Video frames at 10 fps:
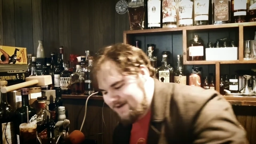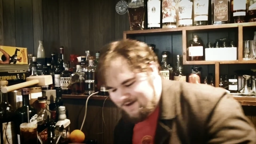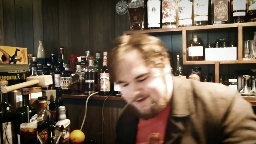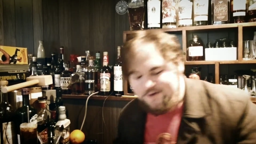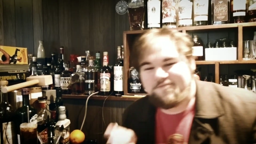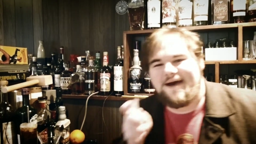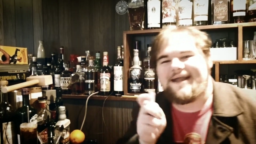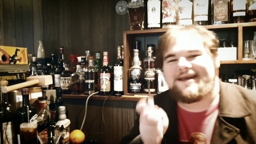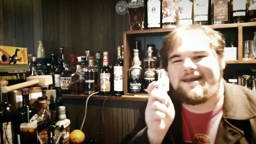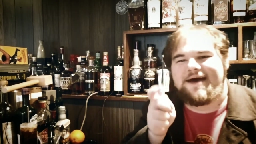you
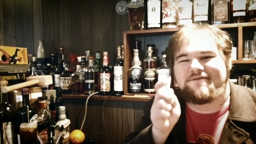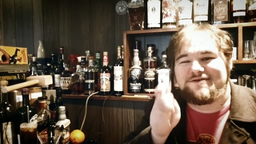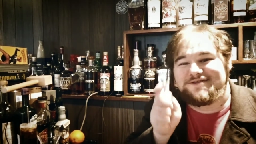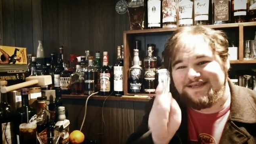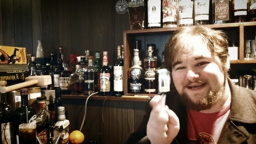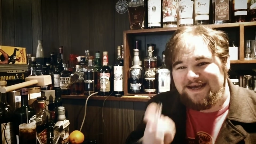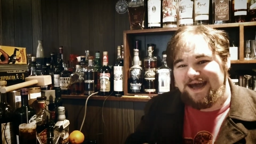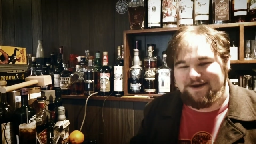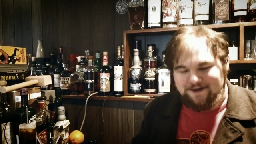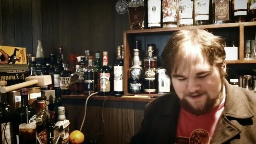might never see
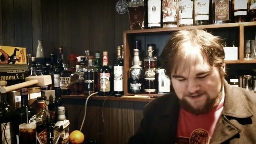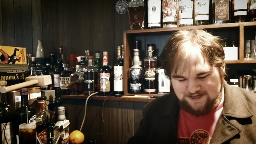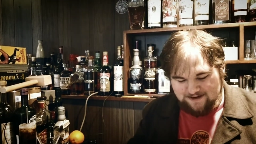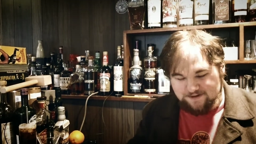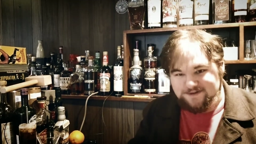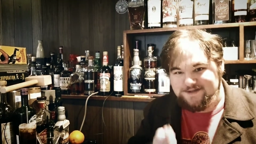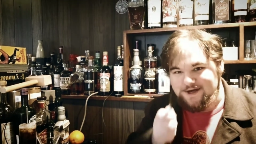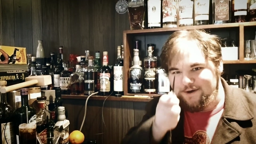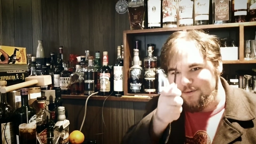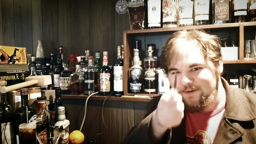again on the channel,
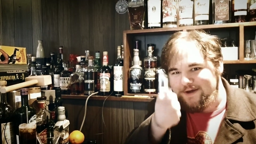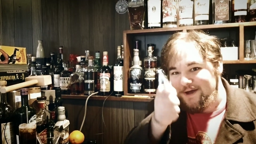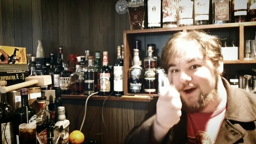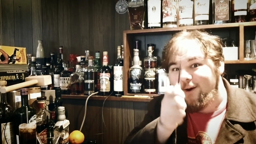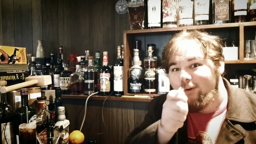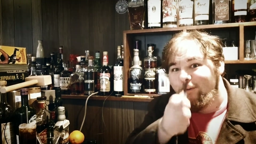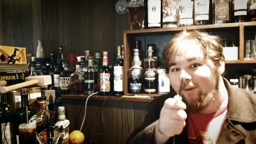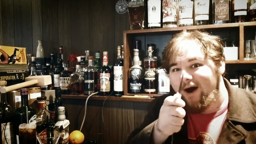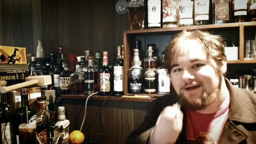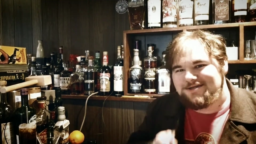so watch